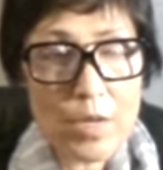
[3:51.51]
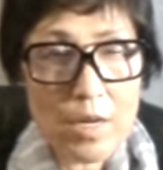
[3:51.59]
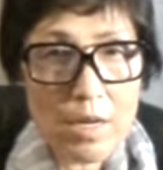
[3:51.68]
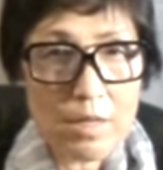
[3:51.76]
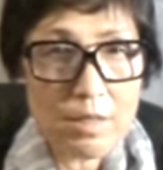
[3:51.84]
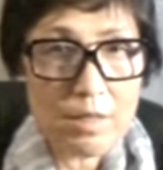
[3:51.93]

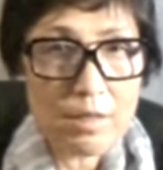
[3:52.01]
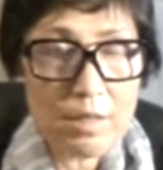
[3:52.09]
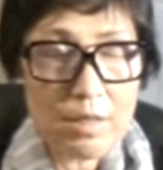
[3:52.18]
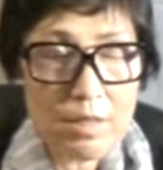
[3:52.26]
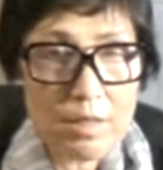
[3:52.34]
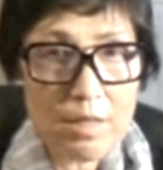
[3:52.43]
on
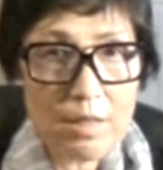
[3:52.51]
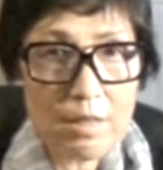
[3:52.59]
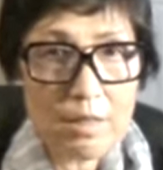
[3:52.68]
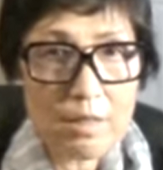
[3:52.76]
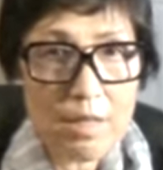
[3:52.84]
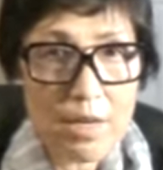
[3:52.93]
in
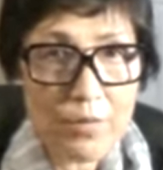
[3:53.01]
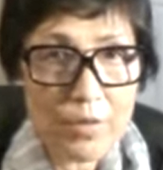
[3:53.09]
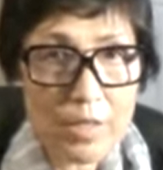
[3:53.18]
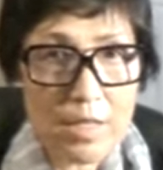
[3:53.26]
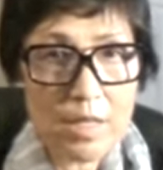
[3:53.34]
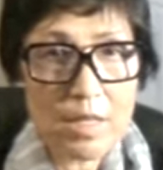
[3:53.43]
the
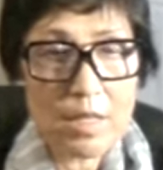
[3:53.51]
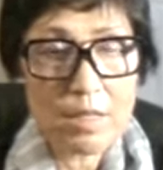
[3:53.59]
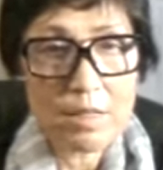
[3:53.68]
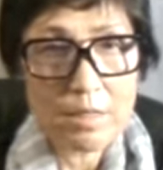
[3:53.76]
Africa